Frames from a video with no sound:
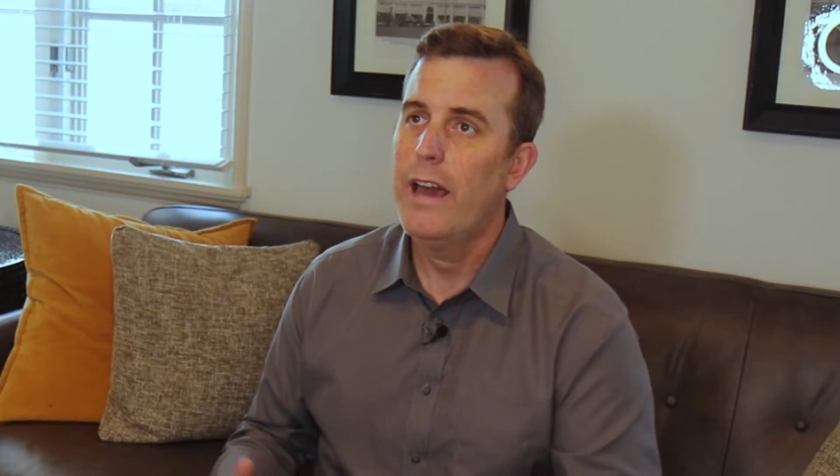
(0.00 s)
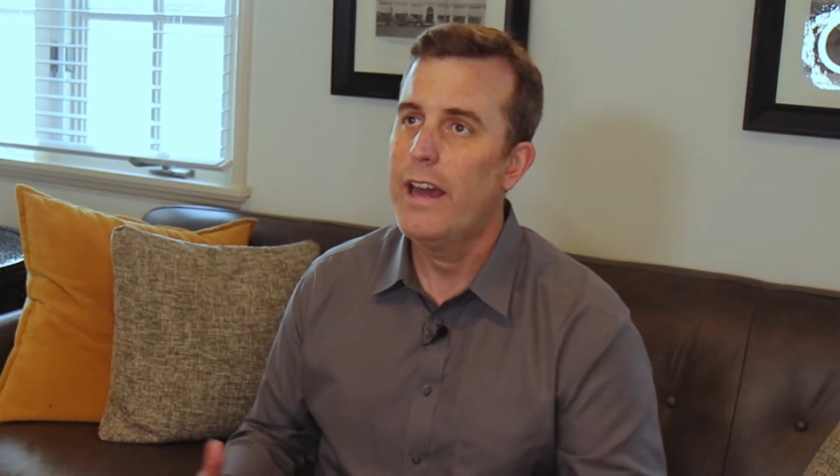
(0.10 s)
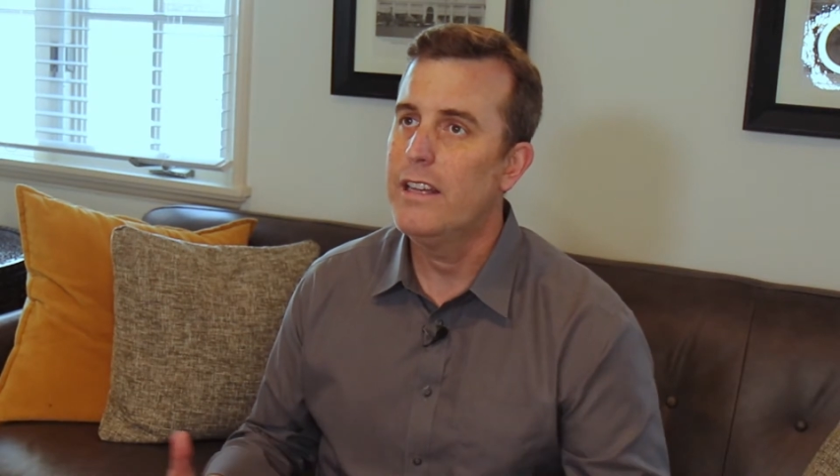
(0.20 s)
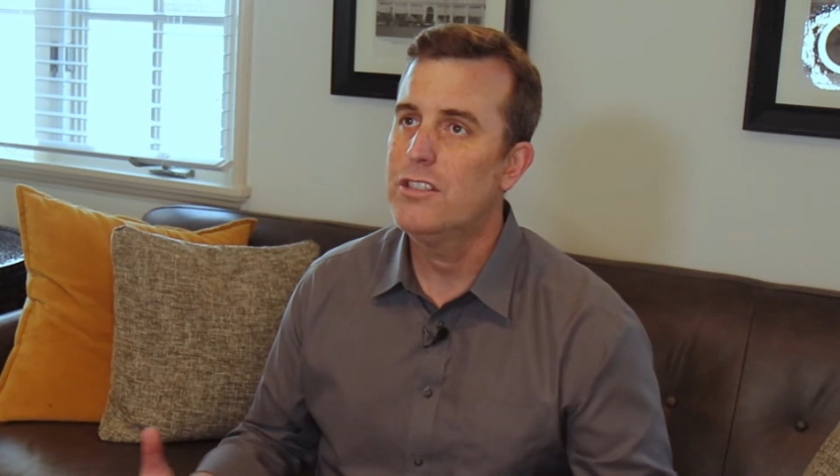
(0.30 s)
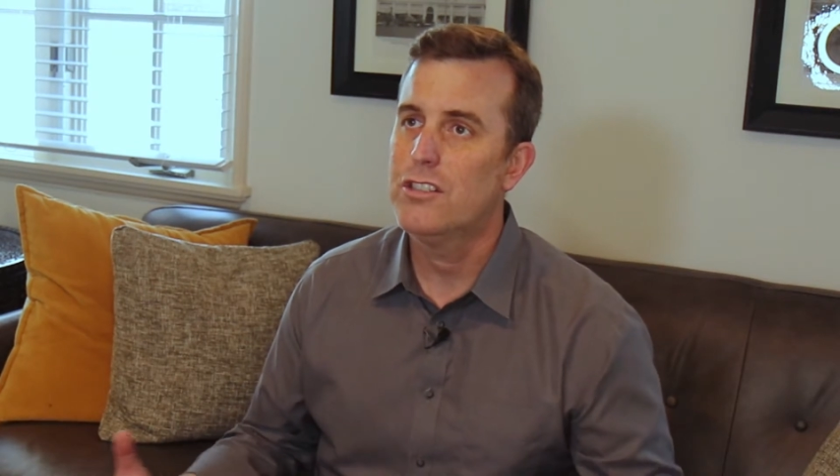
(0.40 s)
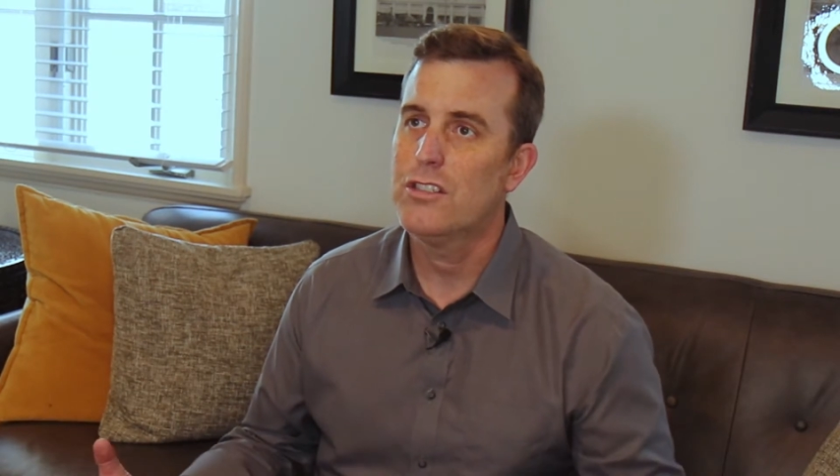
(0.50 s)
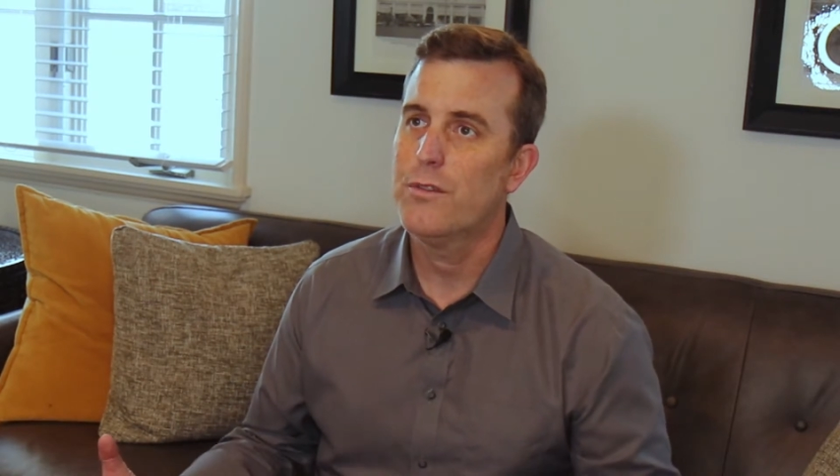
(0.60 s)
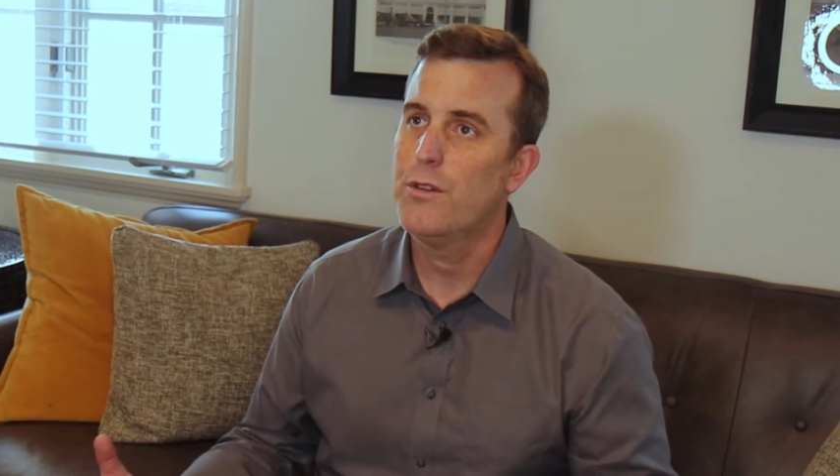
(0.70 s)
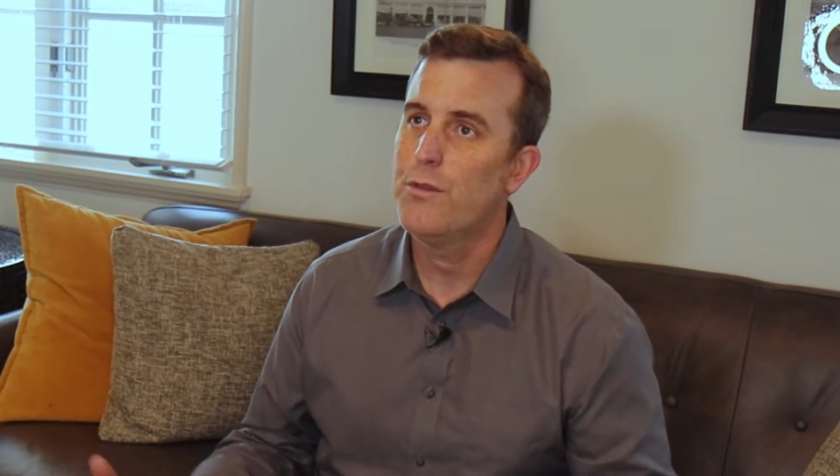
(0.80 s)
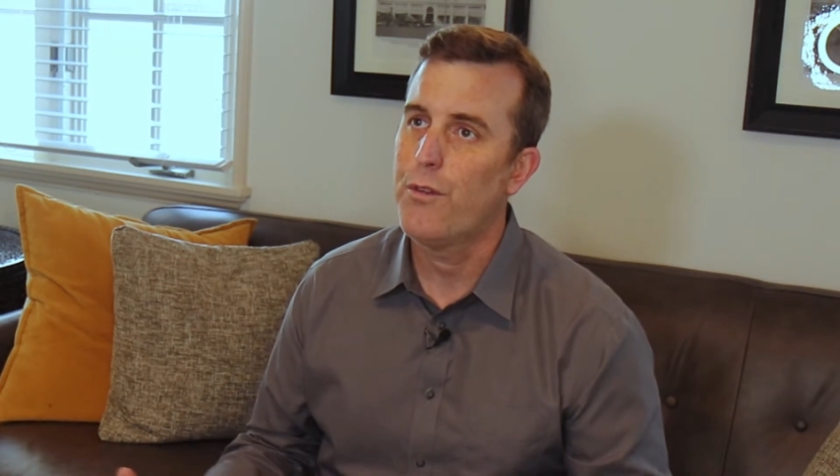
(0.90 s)
and it's just a
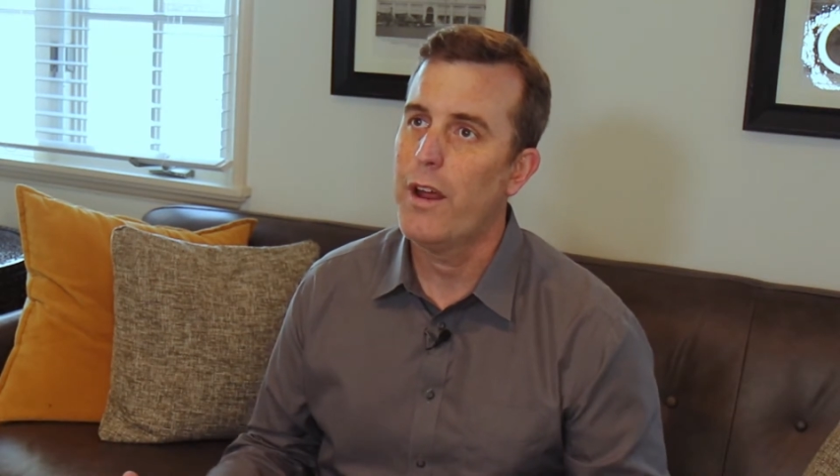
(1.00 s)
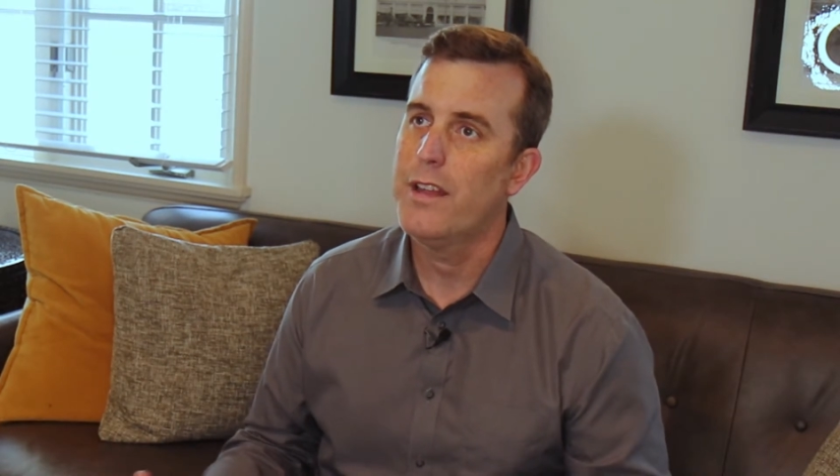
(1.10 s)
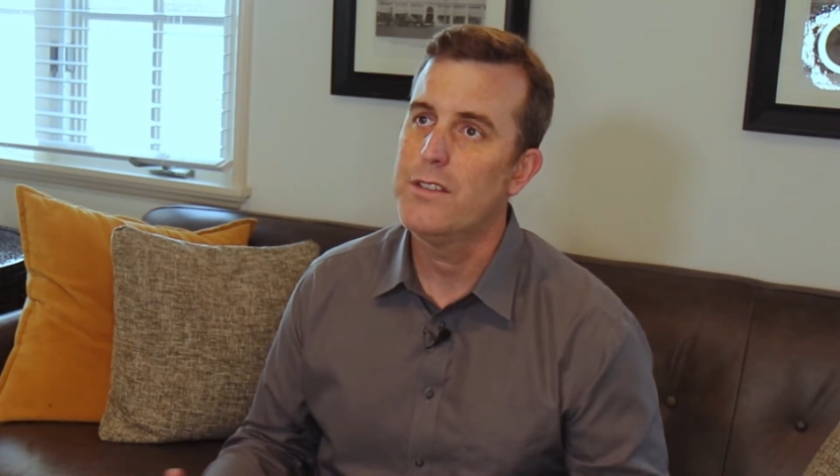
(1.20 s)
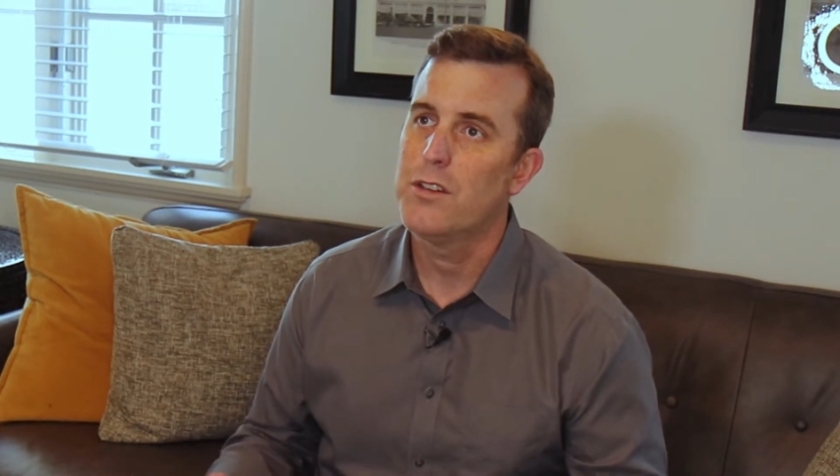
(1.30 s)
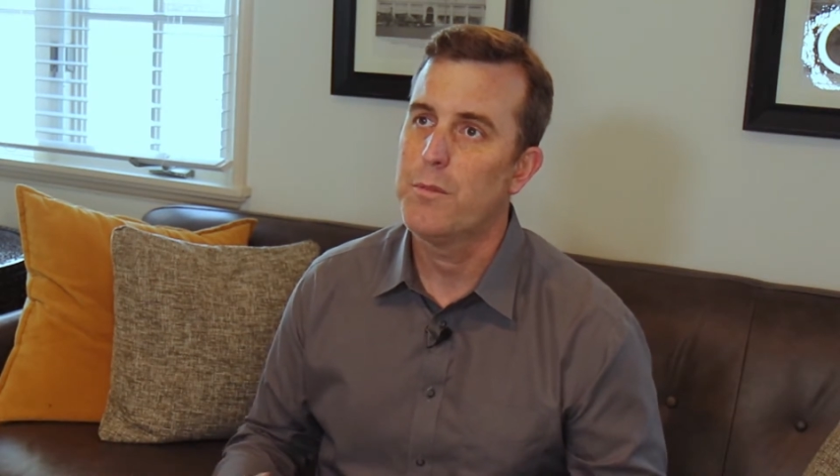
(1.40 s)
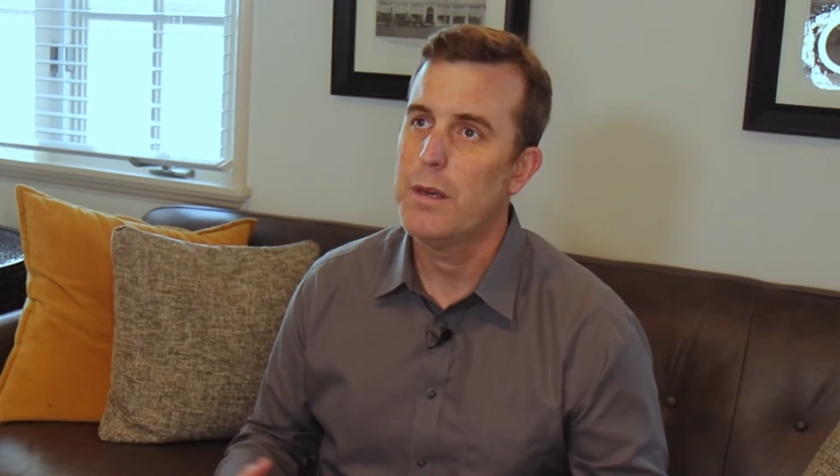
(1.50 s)
few friends or